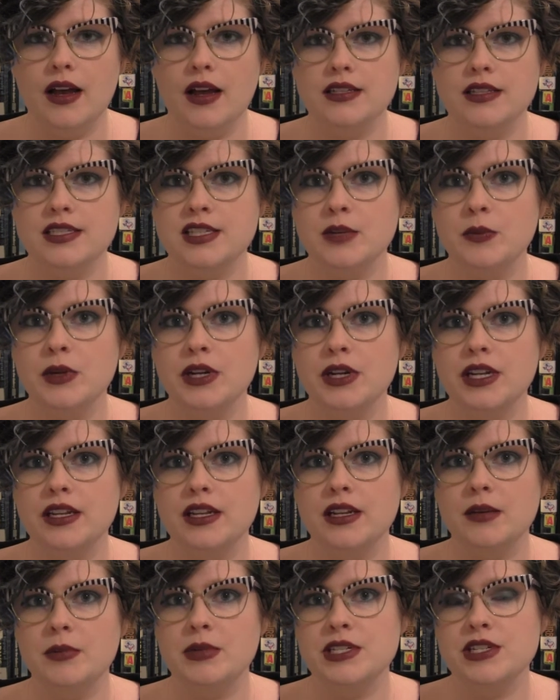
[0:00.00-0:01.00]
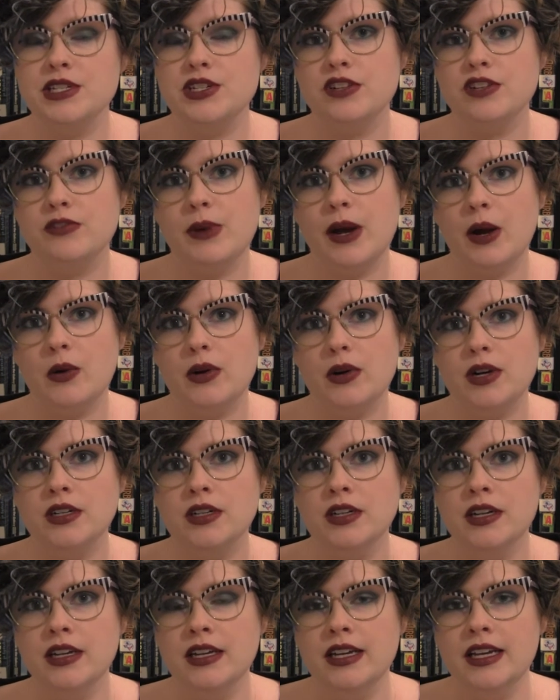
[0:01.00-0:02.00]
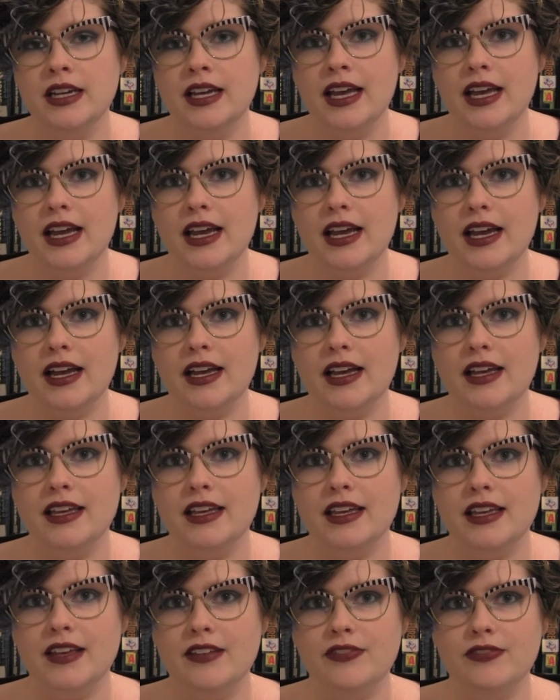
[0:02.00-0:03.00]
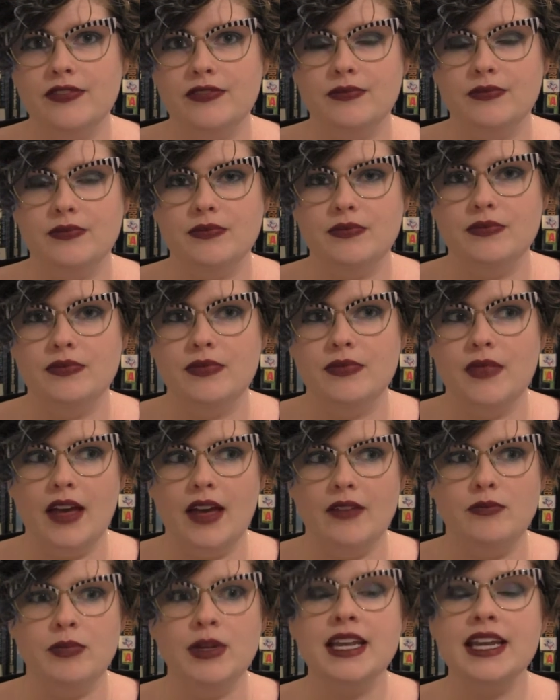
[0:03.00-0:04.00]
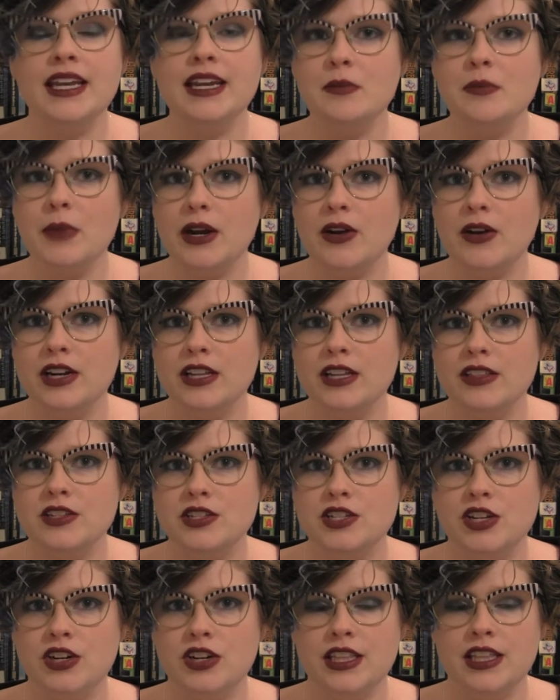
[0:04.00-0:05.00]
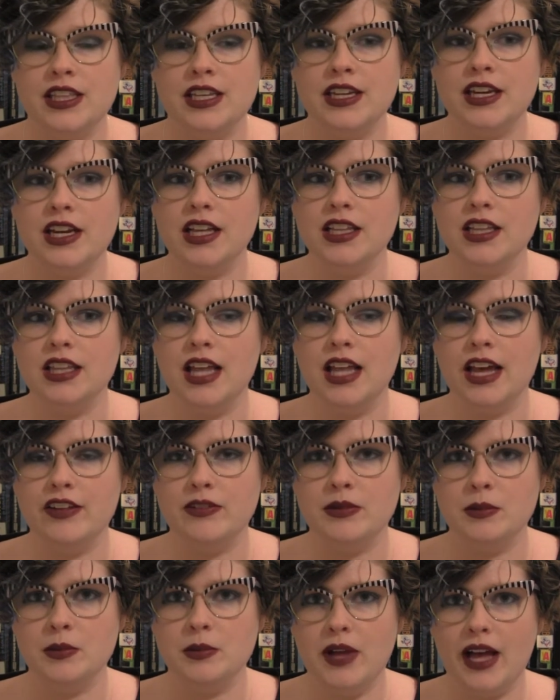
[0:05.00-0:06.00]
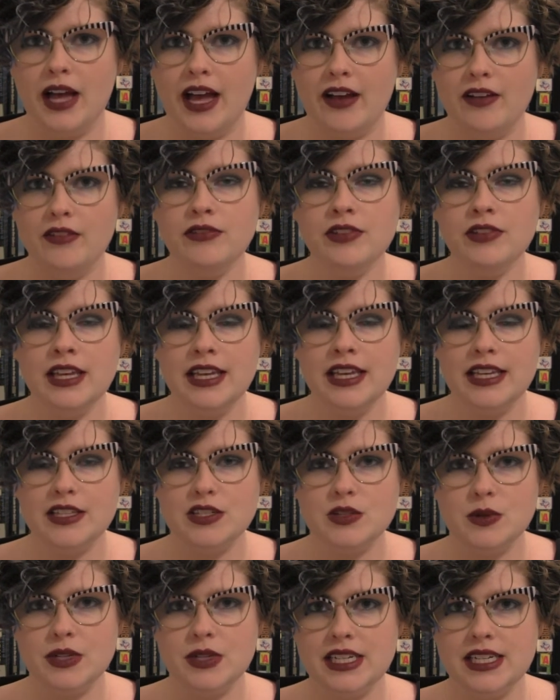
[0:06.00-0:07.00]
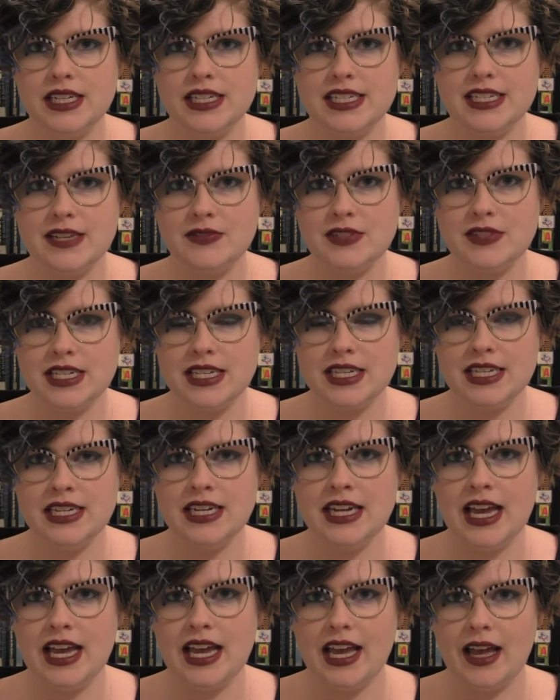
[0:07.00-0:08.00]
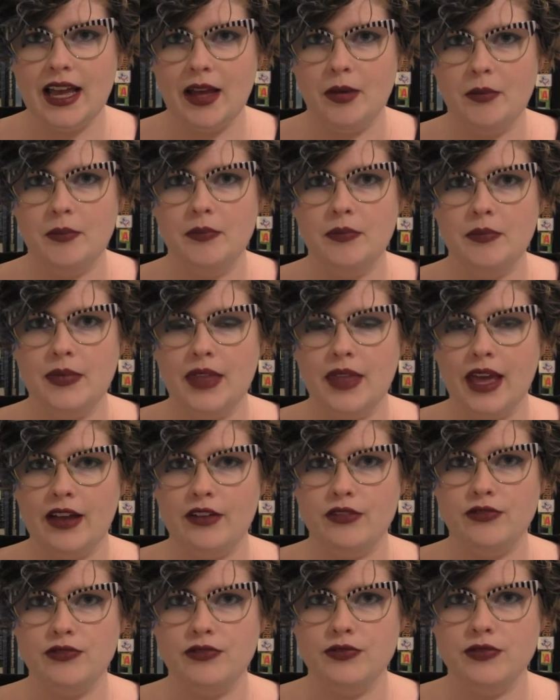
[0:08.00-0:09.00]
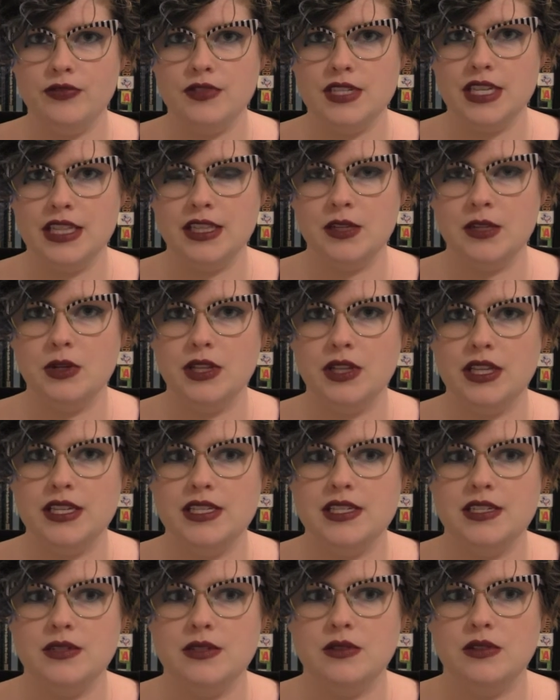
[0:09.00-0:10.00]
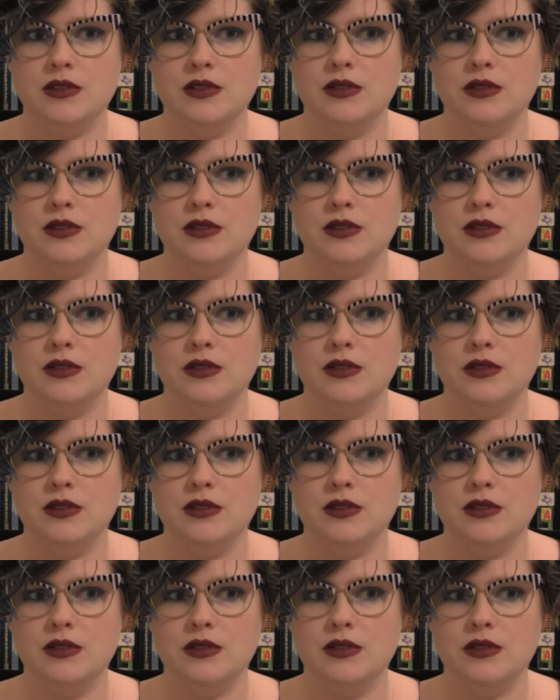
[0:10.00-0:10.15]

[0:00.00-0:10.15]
someone in a position of power. If I've been getting better at it this year, I think a lot of people have in 2017 have suddenly realized